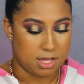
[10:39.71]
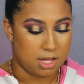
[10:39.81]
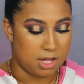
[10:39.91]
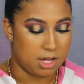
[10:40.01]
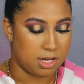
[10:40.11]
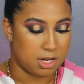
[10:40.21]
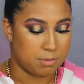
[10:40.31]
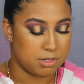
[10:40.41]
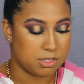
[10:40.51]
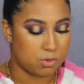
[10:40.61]
and
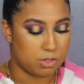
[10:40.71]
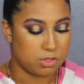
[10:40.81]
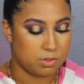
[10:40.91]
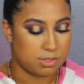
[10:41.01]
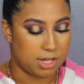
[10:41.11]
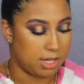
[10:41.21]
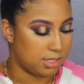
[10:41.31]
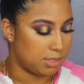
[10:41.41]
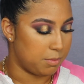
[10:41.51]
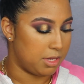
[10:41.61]
I'm just going to
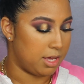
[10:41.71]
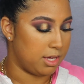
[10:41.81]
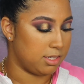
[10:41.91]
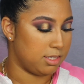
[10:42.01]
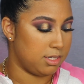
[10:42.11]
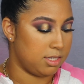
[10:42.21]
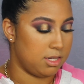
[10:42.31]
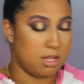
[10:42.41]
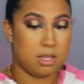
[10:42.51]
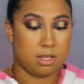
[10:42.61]
take some of that.
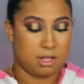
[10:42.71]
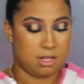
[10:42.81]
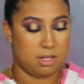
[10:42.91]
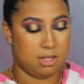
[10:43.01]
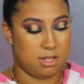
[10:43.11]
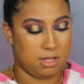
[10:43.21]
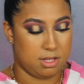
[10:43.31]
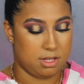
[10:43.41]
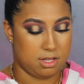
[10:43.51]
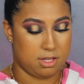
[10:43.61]

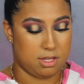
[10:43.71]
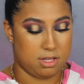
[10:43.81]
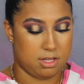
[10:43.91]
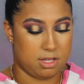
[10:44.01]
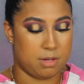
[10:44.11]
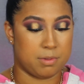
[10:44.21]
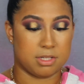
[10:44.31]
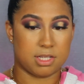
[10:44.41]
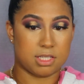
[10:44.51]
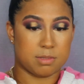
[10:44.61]
I'm
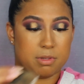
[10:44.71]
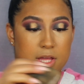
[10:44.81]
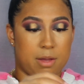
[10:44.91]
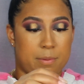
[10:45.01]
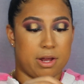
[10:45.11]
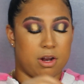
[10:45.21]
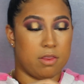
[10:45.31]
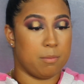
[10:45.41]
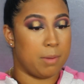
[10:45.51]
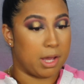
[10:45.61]
going to take some of that, pat it
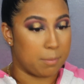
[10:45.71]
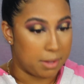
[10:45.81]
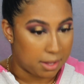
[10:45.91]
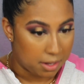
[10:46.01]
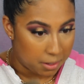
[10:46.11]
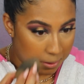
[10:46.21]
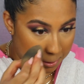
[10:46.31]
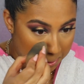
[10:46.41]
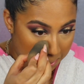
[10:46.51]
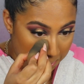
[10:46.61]
on the back of my
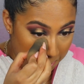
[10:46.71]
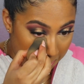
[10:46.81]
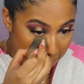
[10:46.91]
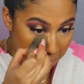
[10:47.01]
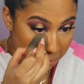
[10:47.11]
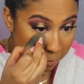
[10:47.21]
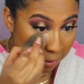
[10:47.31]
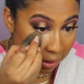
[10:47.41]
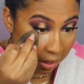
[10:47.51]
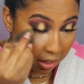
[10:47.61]
hand, and just set under
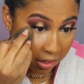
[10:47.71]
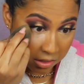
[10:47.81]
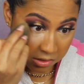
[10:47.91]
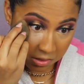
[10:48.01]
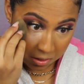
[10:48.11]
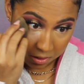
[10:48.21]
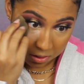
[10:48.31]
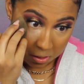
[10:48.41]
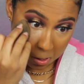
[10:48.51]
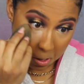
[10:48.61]
my eyes
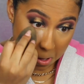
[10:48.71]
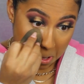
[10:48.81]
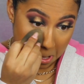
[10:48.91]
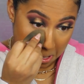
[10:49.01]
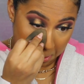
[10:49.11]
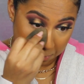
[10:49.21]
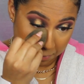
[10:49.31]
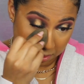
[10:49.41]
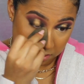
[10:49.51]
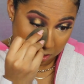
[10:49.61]

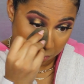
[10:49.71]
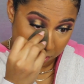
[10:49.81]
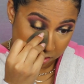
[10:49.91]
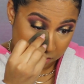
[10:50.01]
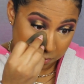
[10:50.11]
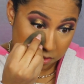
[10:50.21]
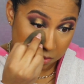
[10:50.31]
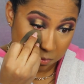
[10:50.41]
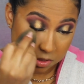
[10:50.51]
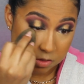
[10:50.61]
because I don't want it to be
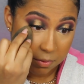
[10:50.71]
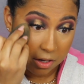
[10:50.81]
too much